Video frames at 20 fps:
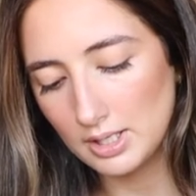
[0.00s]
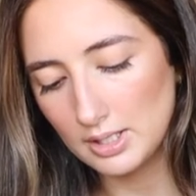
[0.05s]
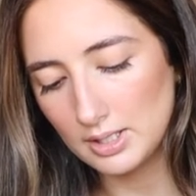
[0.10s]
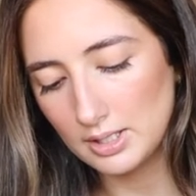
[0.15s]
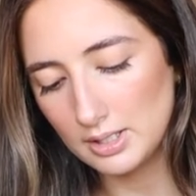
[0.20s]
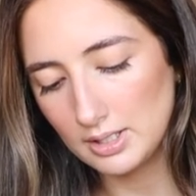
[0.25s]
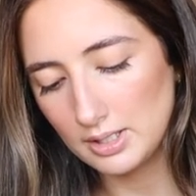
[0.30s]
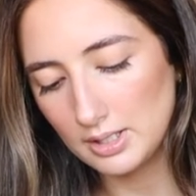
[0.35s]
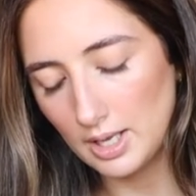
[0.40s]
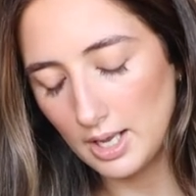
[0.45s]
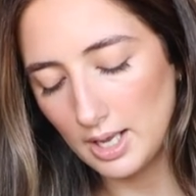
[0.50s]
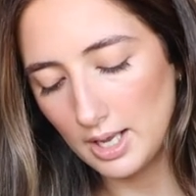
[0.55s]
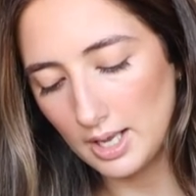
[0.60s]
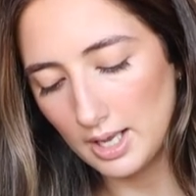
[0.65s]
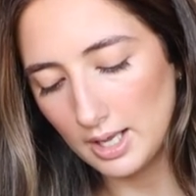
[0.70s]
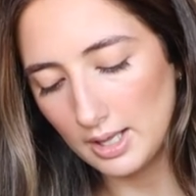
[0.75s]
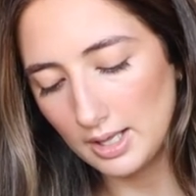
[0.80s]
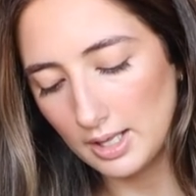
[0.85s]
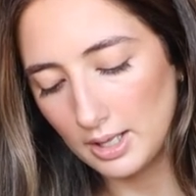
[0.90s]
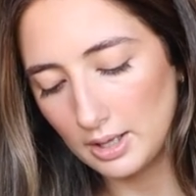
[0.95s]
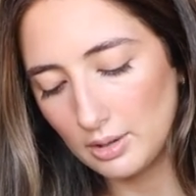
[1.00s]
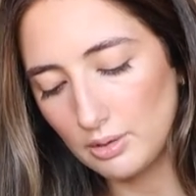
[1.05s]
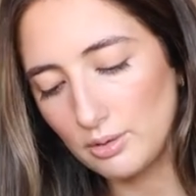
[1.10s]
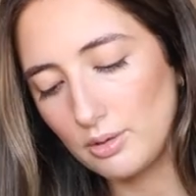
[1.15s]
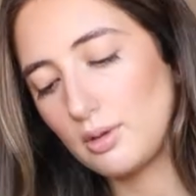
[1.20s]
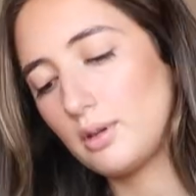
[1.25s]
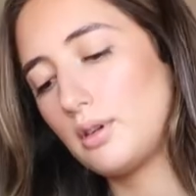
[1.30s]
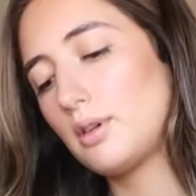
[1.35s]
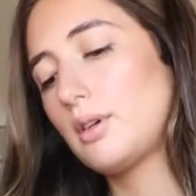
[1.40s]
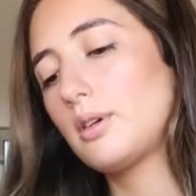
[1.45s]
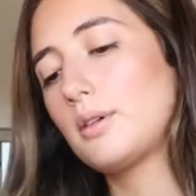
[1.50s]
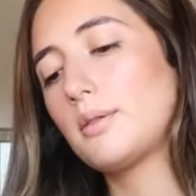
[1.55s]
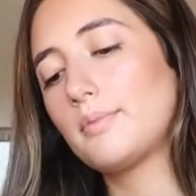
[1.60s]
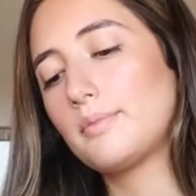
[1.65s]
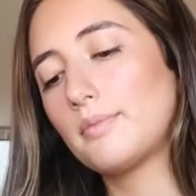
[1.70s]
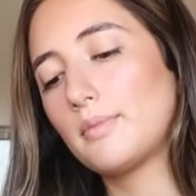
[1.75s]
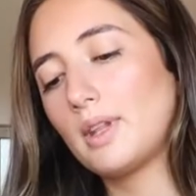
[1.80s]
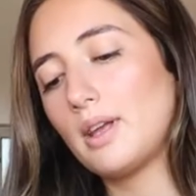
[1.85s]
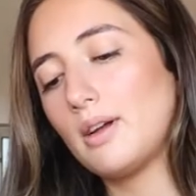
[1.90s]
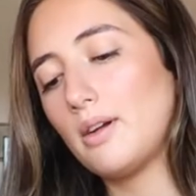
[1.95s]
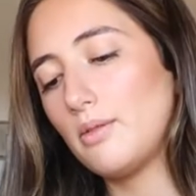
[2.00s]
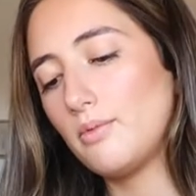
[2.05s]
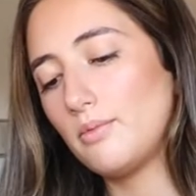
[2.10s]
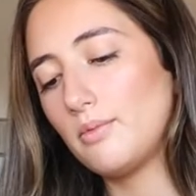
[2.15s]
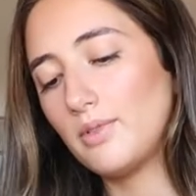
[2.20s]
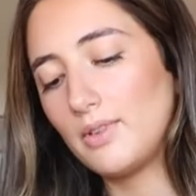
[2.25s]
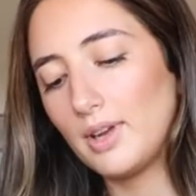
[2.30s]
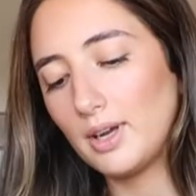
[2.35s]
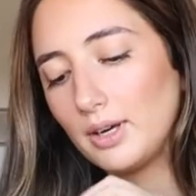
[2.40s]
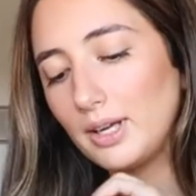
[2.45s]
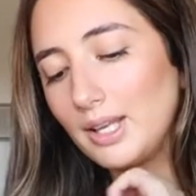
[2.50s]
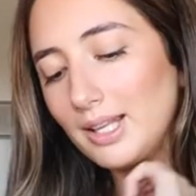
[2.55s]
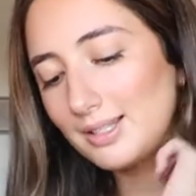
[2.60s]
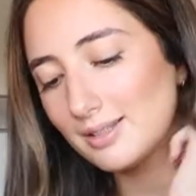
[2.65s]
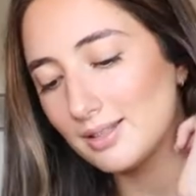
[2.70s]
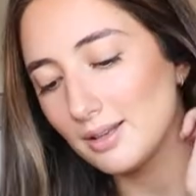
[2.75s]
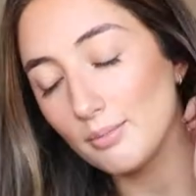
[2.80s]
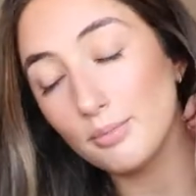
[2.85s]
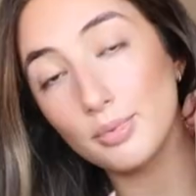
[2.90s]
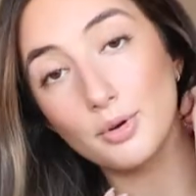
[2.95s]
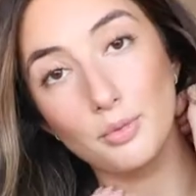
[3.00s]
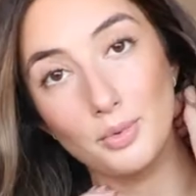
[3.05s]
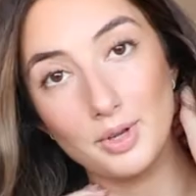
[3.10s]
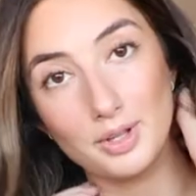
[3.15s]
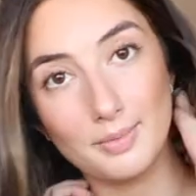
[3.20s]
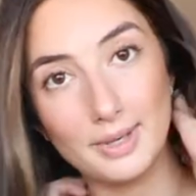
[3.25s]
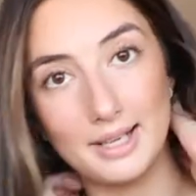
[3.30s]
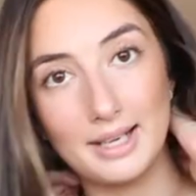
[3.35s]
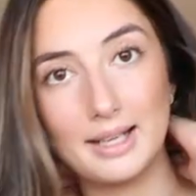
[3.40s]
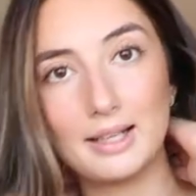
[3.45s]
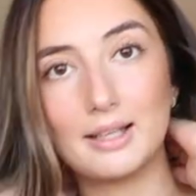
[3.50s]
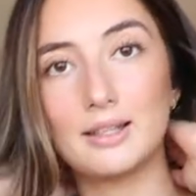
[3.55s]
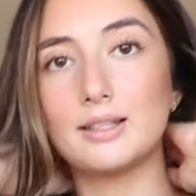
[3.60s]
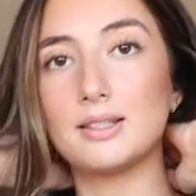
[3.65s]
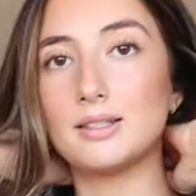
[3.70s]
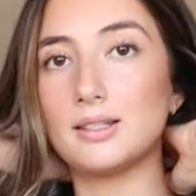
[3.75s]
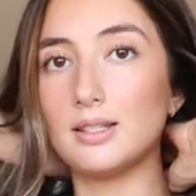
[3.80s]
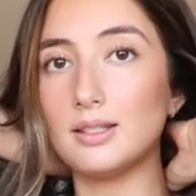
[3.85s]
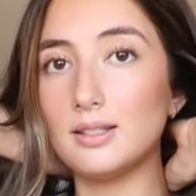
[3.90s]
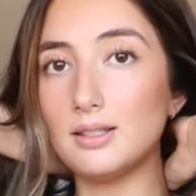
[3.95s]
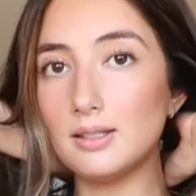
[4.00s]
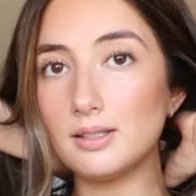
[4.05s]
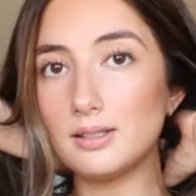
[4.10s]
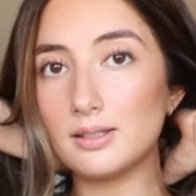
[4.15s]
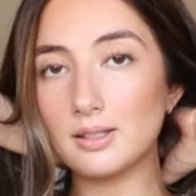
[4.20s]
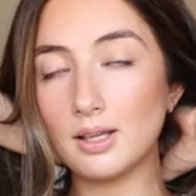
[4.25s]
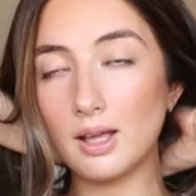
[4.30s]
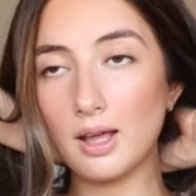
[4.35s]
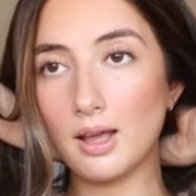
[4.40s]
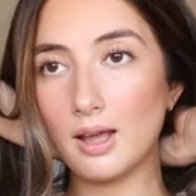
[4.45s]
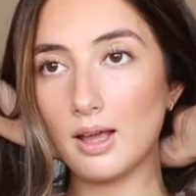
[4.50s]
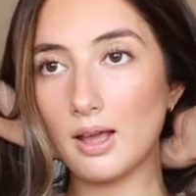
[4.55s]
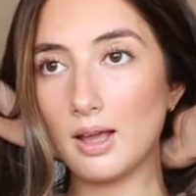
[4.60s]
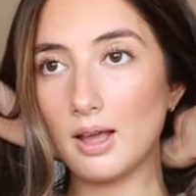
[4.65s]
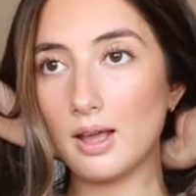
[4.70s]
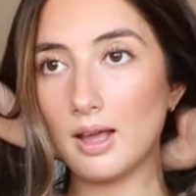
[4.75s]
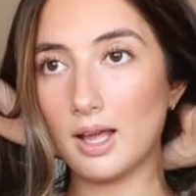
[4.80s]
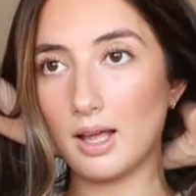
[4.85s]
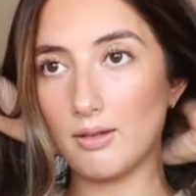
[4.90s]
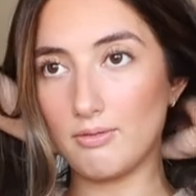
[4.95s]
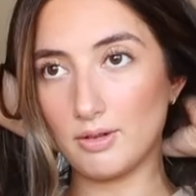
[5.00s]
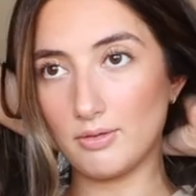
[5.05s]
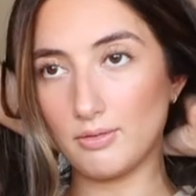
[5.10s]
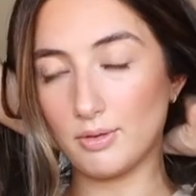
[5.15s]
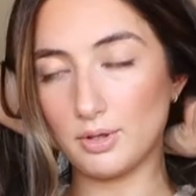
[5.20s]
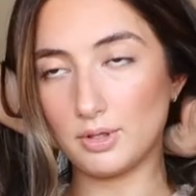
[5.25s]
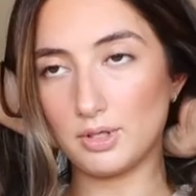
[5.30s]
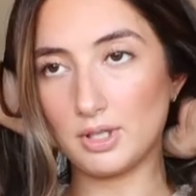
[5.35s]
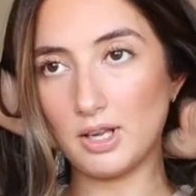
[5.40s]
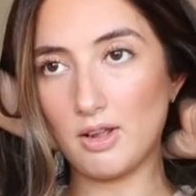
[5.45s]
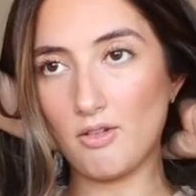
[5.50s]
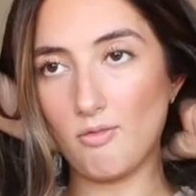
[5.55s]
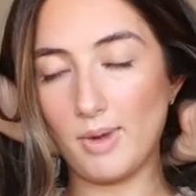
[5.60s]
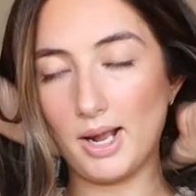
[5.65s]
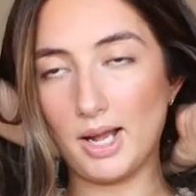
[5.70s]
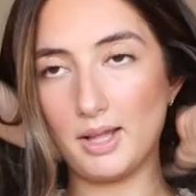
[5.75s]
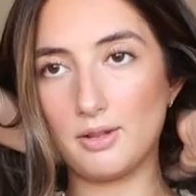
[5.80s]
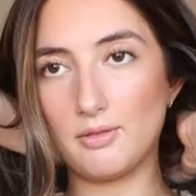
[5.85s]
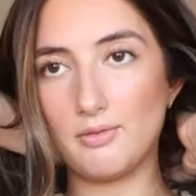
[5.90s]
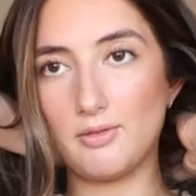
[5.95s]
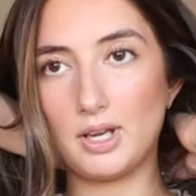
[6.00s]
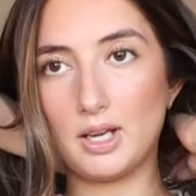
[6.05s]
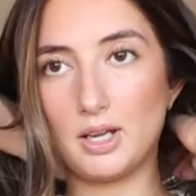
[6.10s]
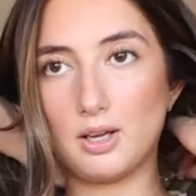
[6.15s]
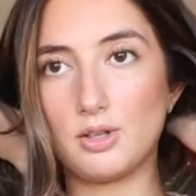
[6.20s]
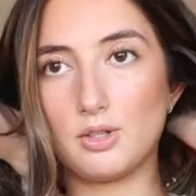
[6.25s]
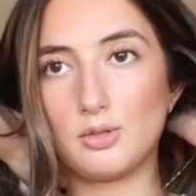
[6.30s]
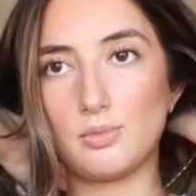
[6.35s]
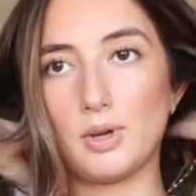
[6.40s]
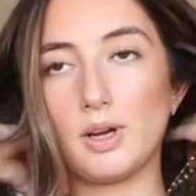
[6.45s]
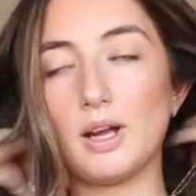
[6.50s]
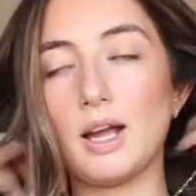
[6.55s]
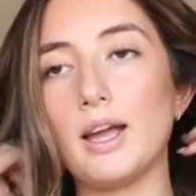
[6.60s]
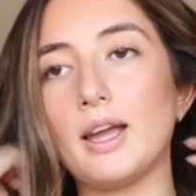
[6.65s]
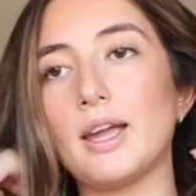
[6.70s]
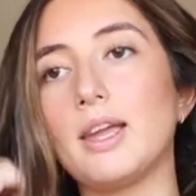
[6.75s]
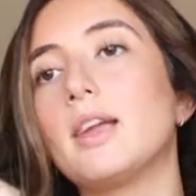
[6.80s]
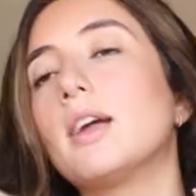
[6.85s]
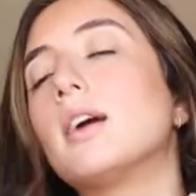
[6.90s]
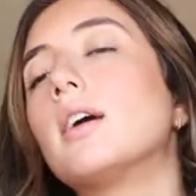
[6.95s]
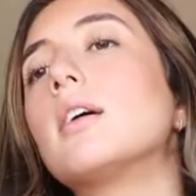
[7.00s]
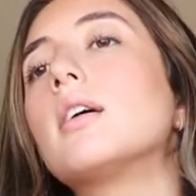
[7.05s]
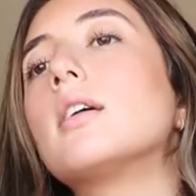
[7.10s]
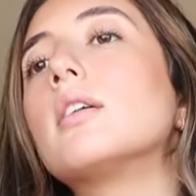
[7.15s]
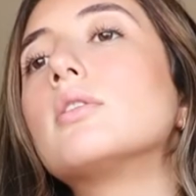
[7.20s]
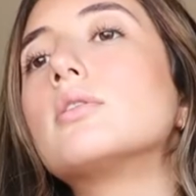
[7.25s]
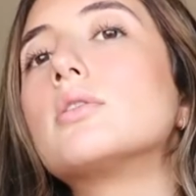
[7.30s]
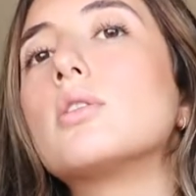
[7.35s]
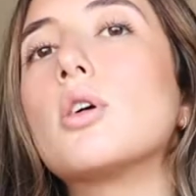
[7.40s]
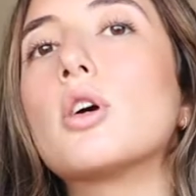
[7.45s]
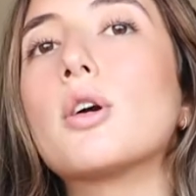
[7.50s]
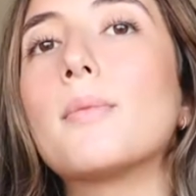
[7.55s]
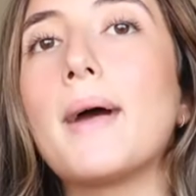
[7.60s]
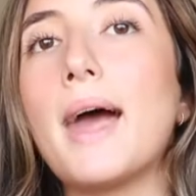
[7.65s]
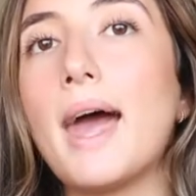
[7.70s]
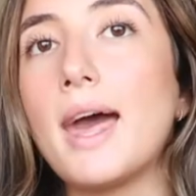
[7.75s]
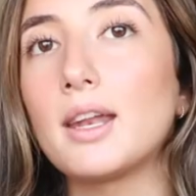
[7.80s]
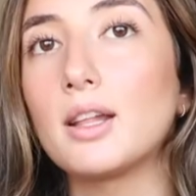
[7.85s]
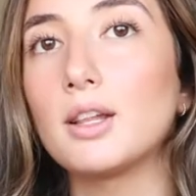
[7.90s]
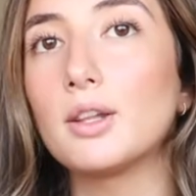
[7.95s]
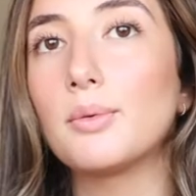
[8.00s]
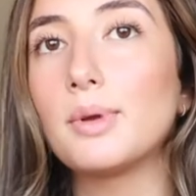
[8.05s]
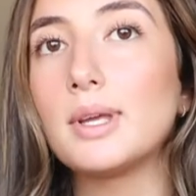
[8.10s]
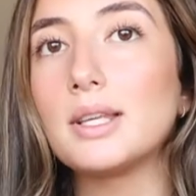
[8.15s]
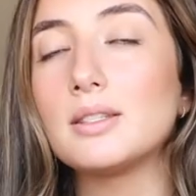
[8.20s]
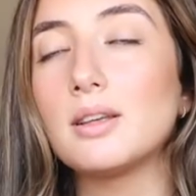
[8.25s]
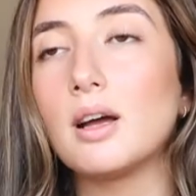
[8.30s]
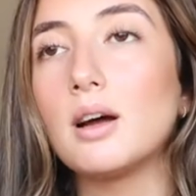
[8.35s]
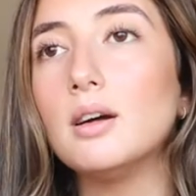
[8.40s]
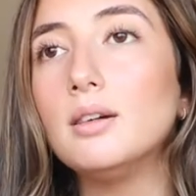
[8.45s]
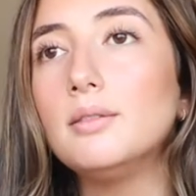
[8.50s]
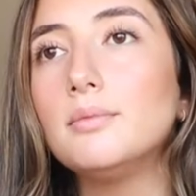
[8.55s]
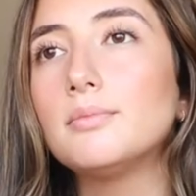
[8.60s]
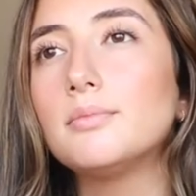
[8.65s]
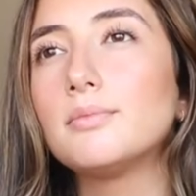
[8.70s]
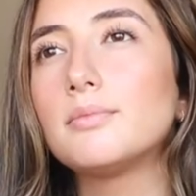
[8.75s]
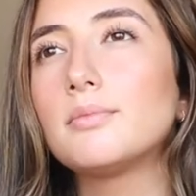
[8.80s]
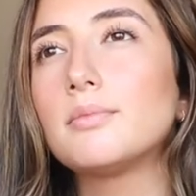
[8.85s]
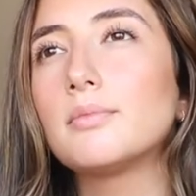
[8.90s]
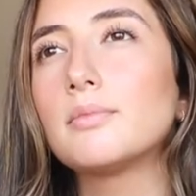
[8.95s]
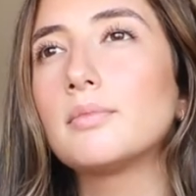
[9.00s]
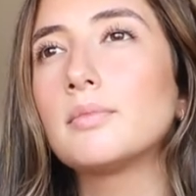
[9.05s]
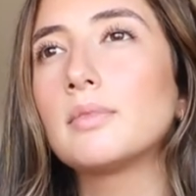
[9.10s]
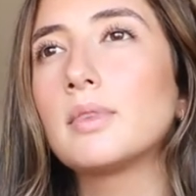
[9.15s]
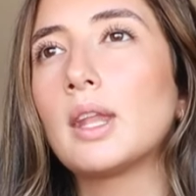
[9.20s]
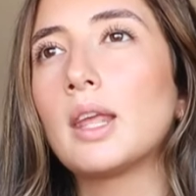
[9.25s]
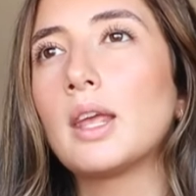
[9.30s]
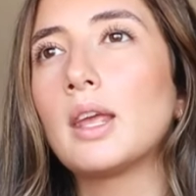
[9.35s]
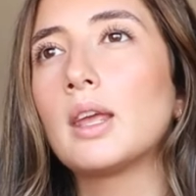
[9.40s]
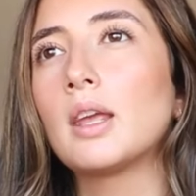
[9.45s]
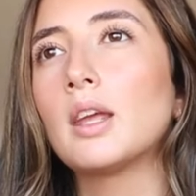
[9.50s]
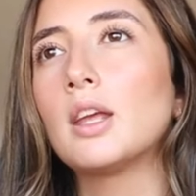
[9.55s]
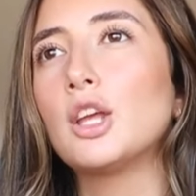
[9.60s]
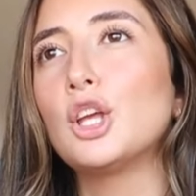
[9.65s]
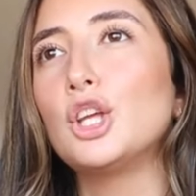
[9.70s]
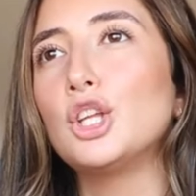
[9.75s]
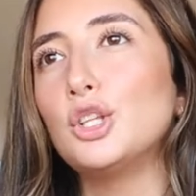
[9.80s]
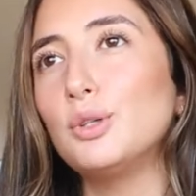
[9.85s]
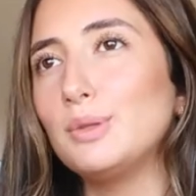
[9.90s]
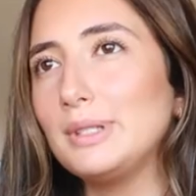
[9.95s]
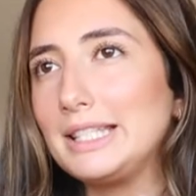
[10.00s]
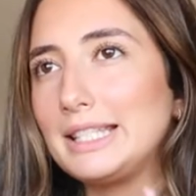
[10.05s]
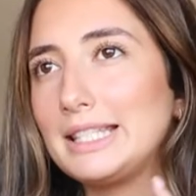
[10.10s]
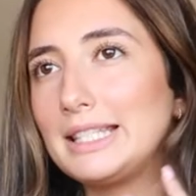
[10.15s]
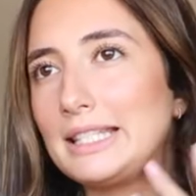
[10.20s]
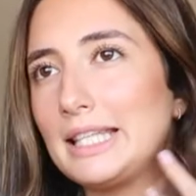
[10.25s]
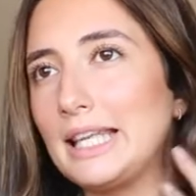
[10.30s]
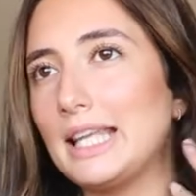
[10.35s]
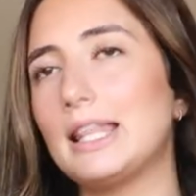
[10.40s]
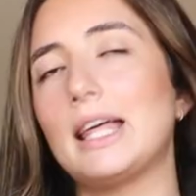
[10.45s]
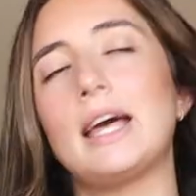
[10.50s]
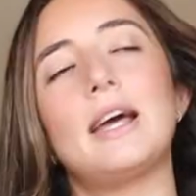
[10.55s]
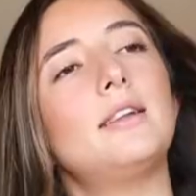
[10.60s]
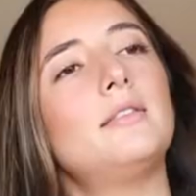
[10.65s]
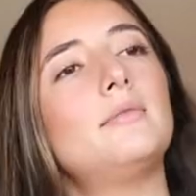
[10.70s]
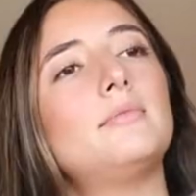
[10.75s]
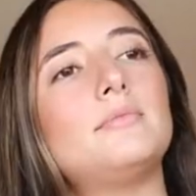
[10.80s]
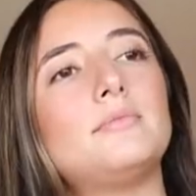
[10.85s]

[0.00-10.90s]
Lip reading: and see how they look. I'm very simple with my necklaces. If you've watched any of my other videos where I talk about Ana Luisa, you'd see that.